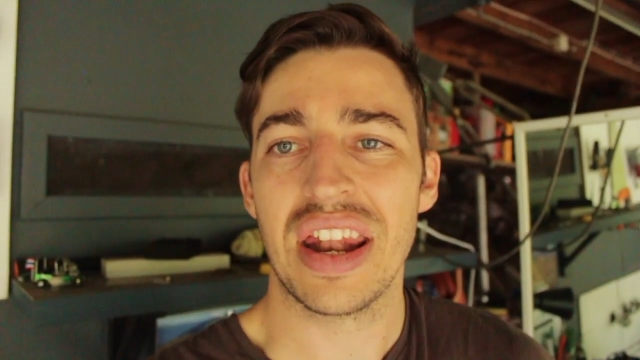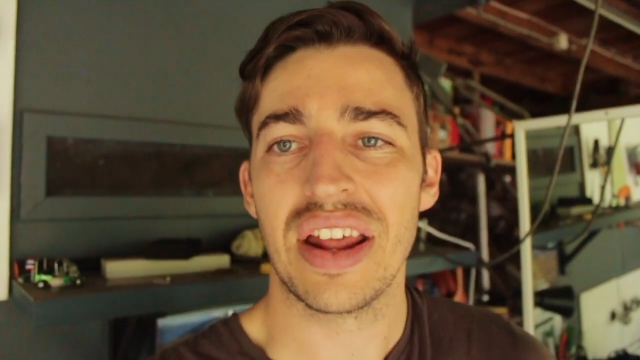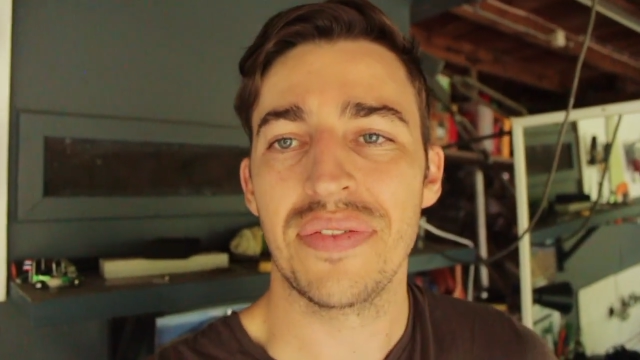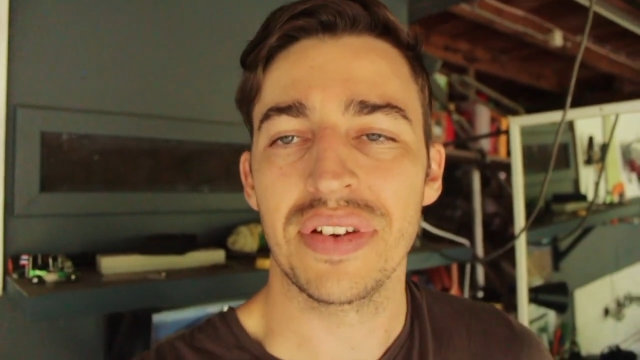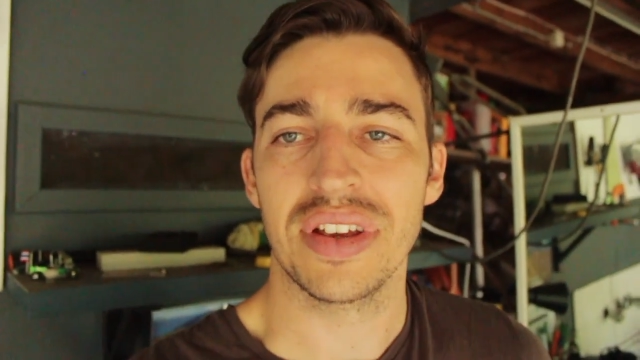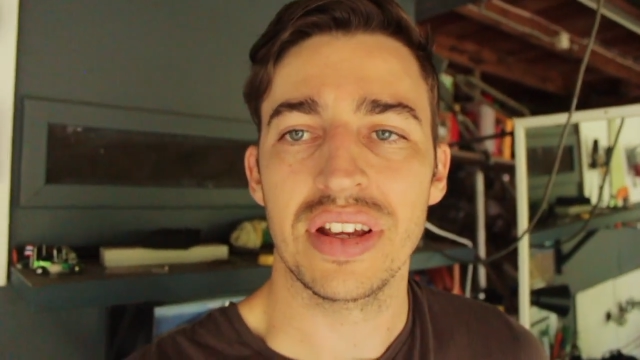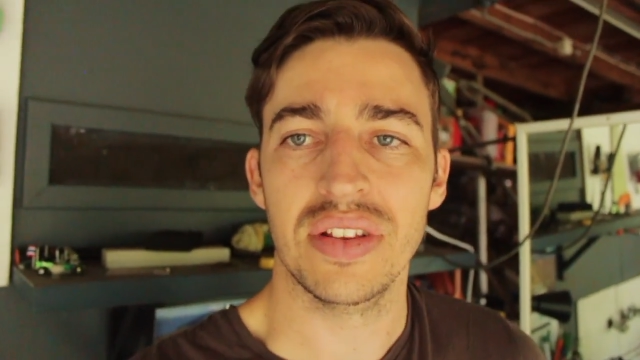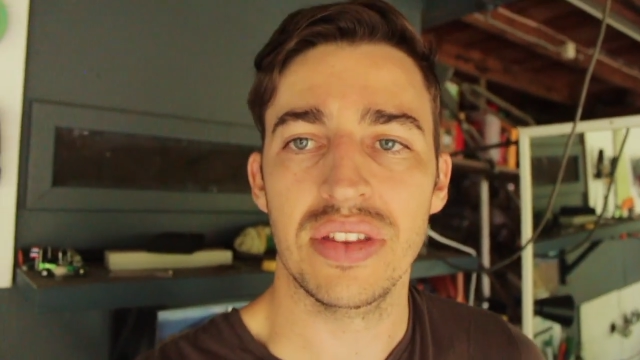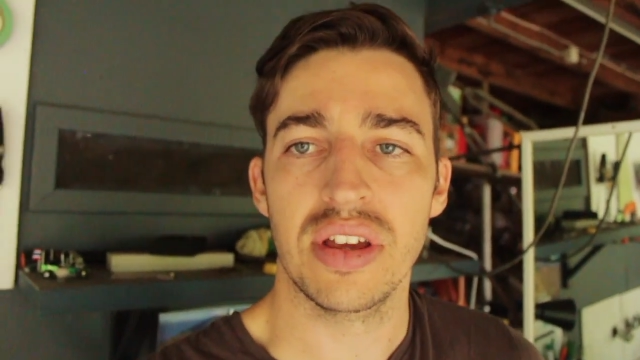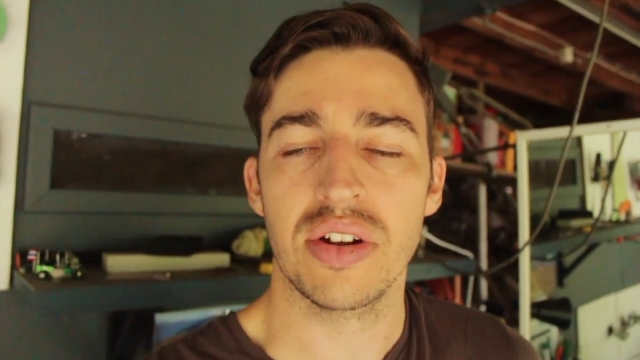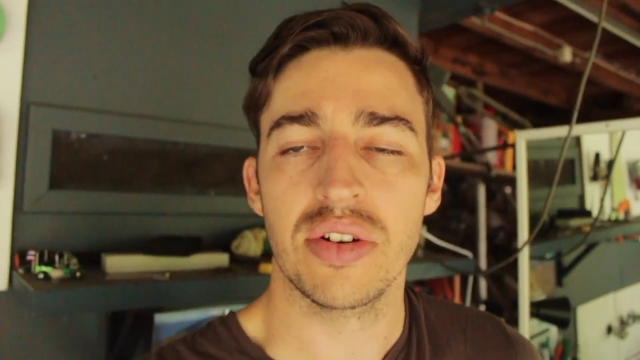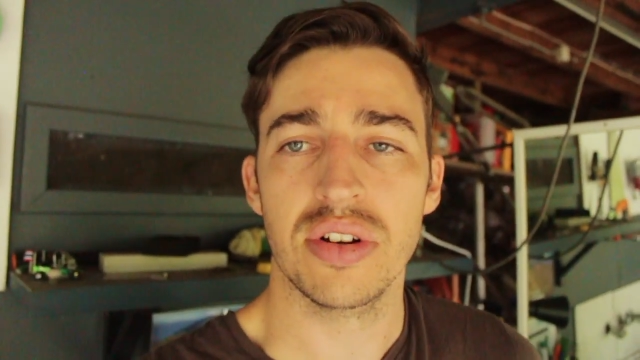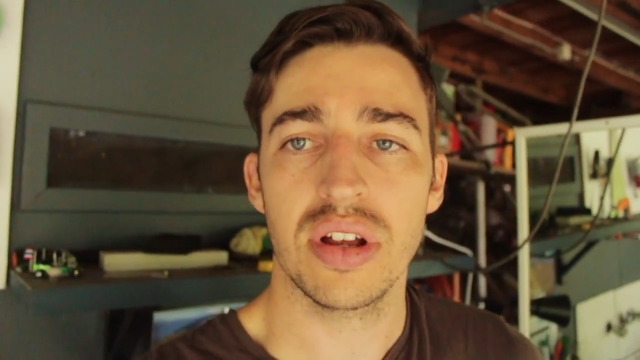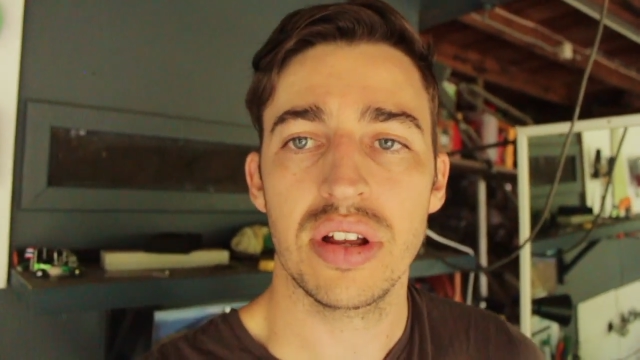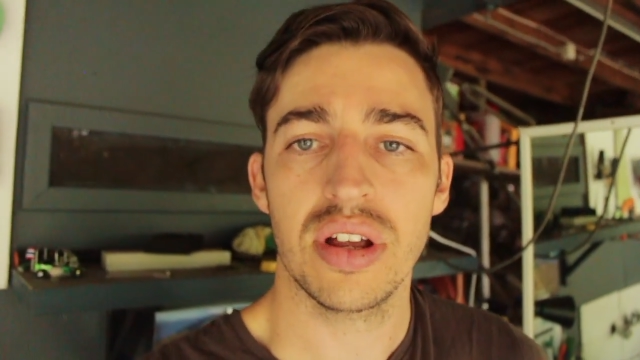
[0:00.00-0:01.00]
nothing in
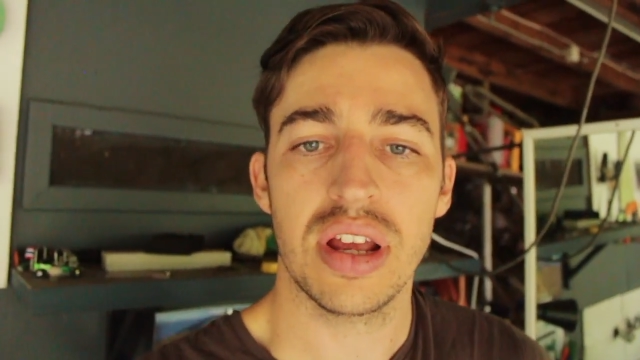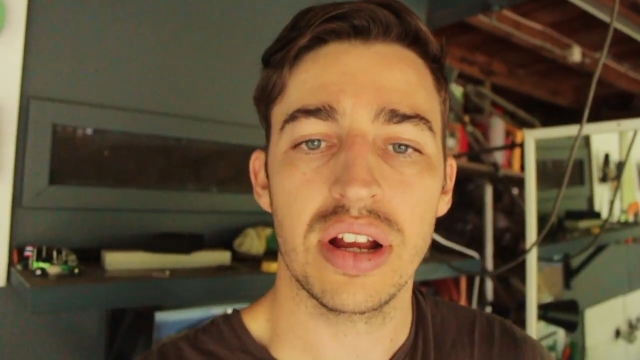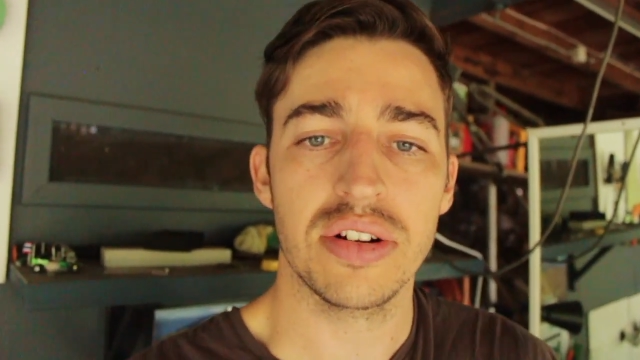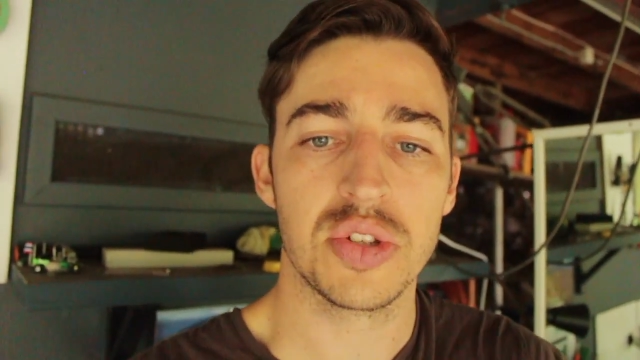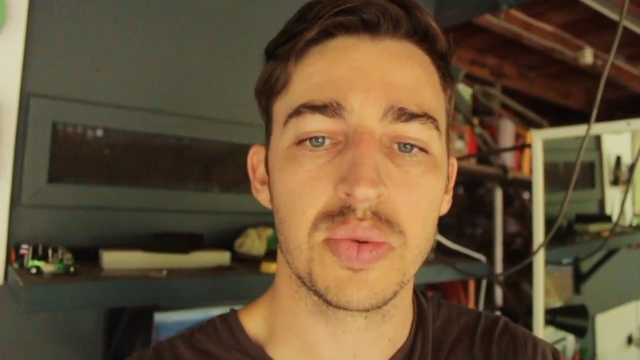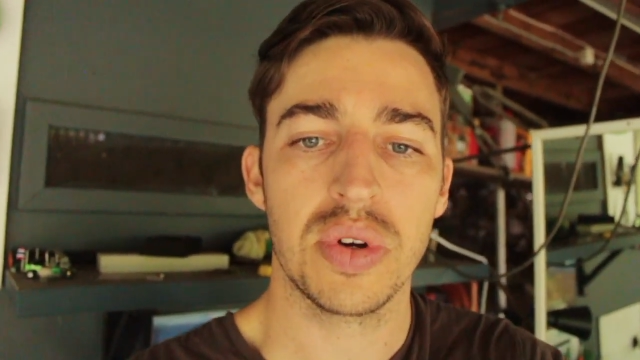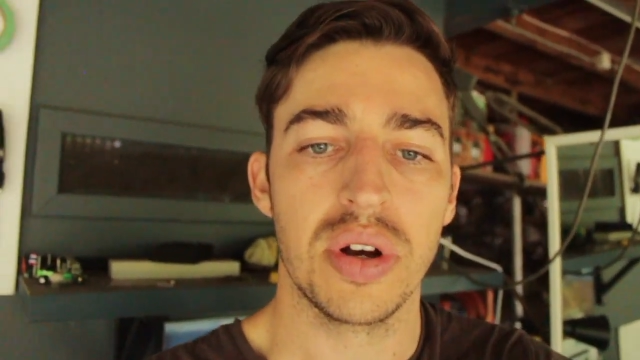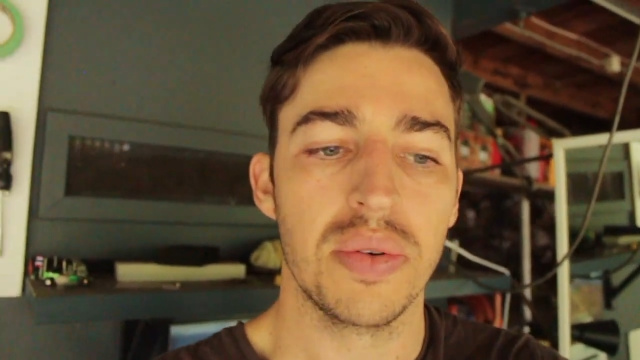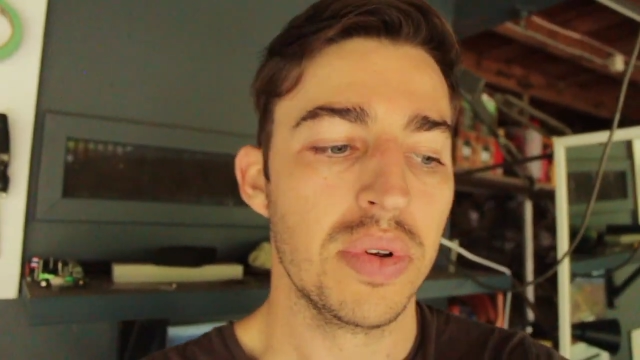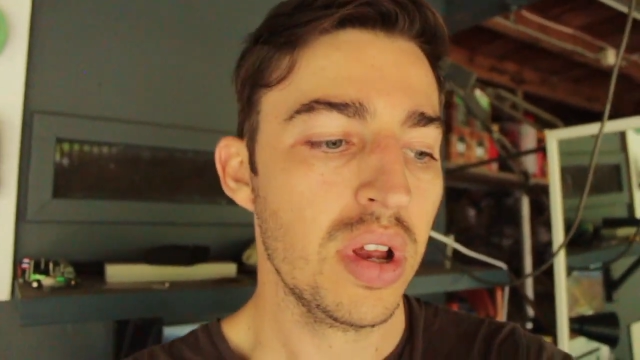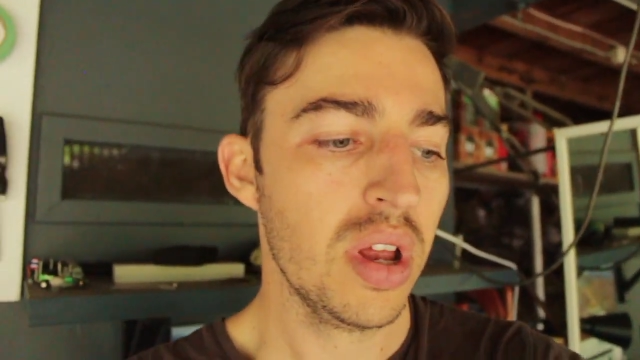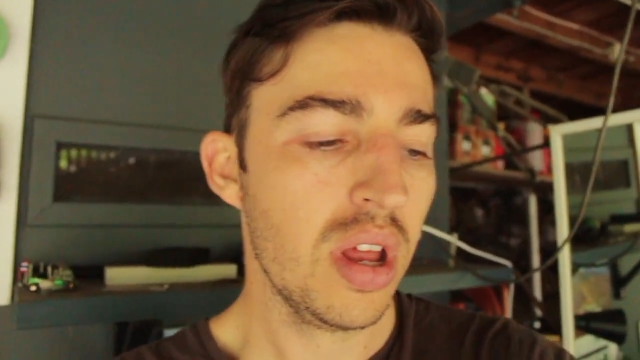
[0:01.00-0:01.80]
there as well.